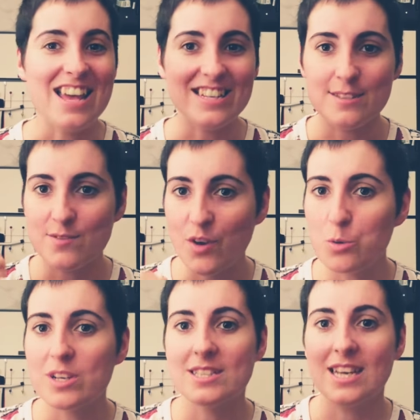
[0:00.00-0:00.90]
it's
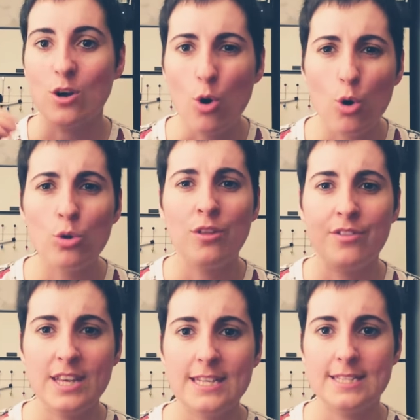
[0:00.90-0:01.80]
focusing all
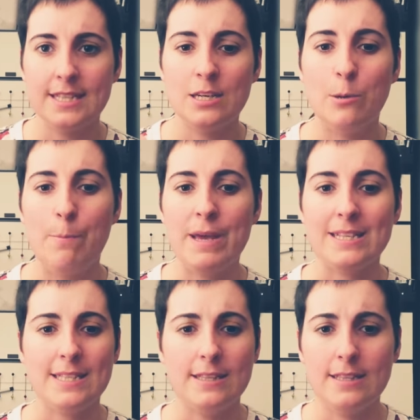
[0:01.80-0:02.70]
on these little bits